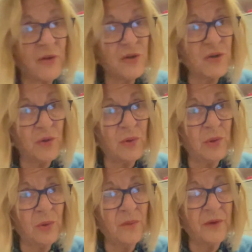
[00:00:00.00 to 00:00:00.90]

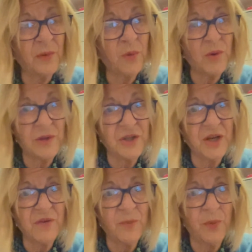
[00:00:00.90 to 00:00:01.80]
control over what the
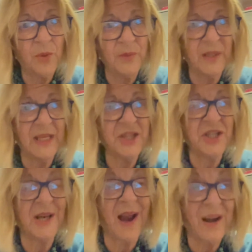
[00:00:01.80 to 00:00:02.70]
general
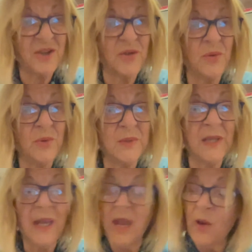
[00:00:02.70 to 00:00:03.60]
population are told,
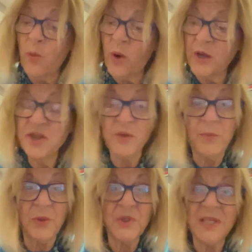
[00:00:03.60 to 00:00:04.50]
what is
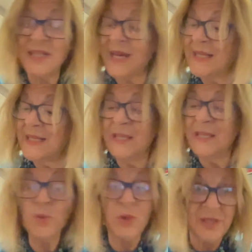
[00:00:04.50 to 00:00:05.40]
reported, and
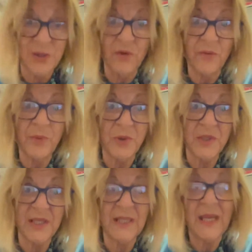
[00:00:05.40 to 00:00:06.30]
indeed what is not
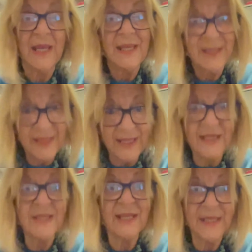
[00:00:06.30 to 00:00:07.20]
reported?
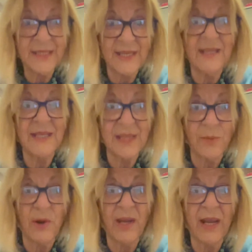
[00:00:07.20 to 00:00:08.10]
Seriously, seriously
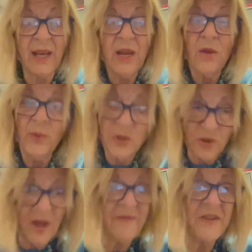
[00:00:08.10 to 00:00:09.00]
worrying. We
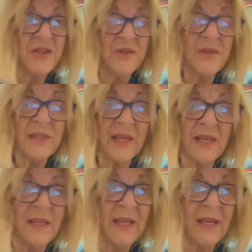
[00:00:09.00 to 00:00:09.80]
do have issues in